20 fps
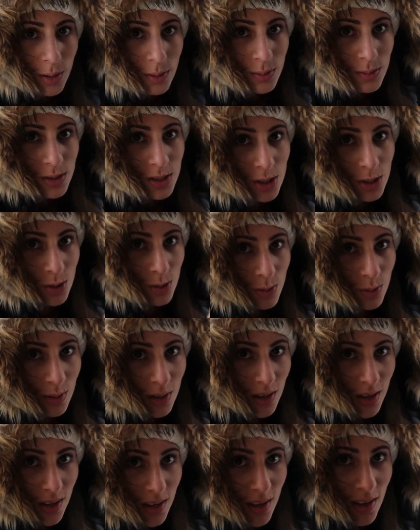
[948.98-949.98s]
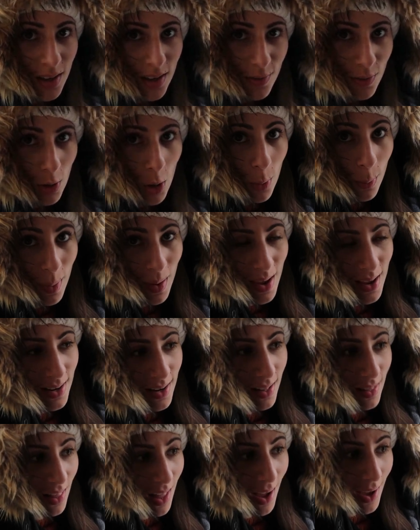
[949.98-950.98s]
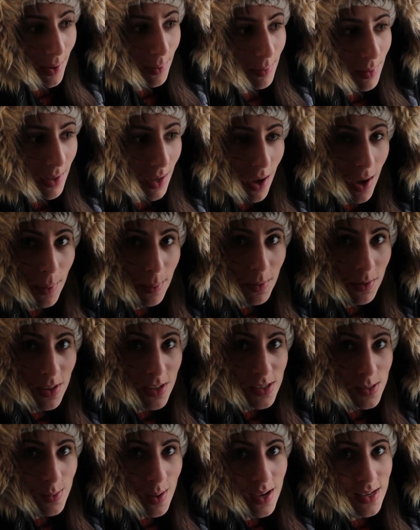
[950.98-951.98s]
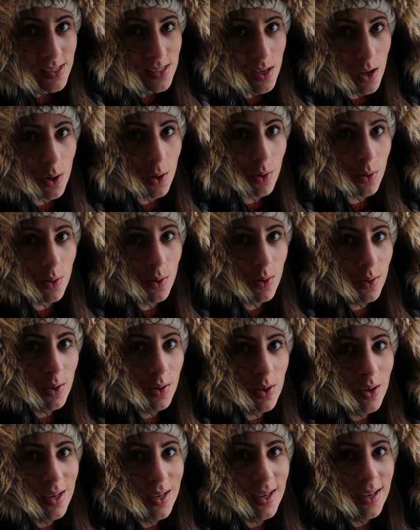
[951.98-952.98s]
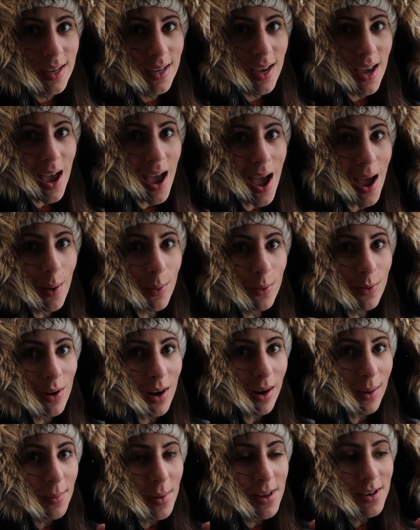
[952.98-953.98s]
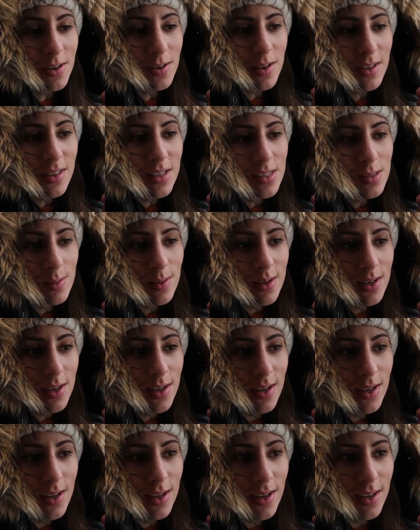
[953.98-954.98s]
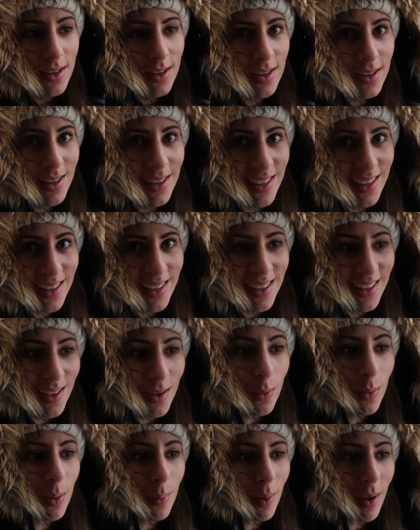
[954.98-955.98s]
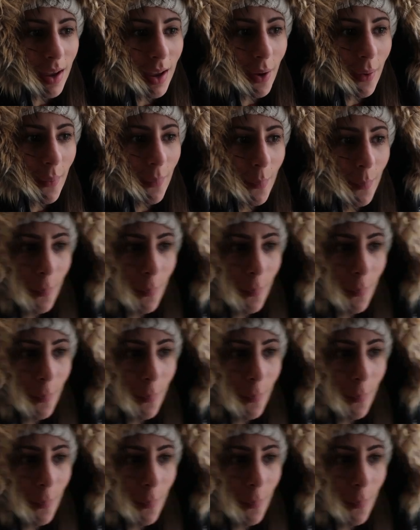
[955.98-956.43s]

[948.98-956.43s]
don't do, you don't pay to climb up it this way, so I would recommend doing this one. What about you?